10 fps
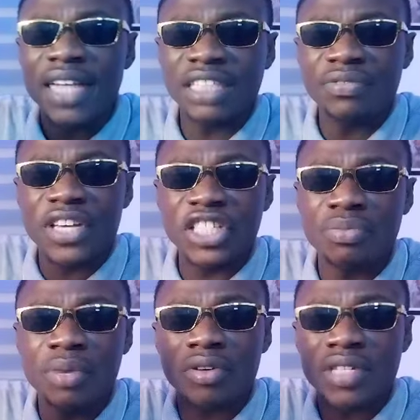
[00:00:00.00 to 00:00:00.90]

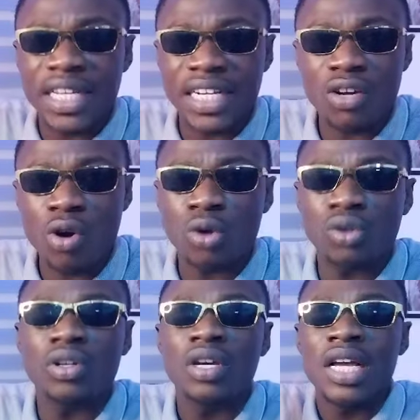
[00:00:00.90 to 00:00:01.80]
Notification bell turn it
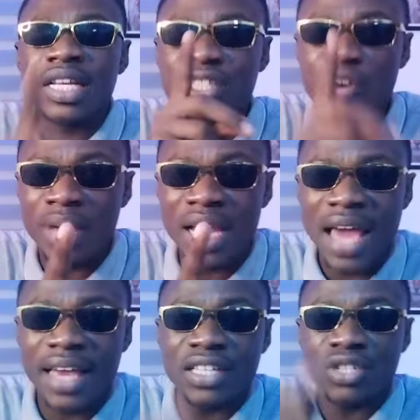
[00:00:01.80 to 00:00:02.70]
on. So be
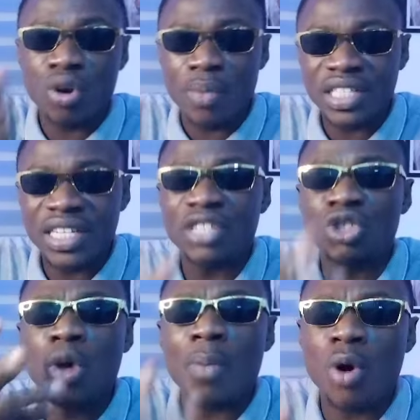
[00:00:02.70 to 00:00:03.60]
like it, so be
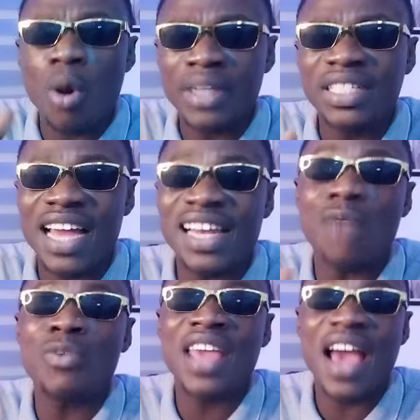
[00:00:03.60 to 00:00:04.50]
share, so be comment here
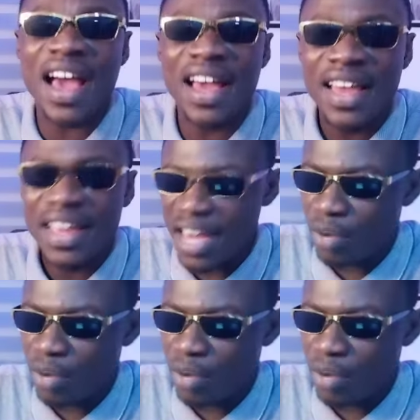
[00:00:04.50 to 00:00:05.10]
there we are.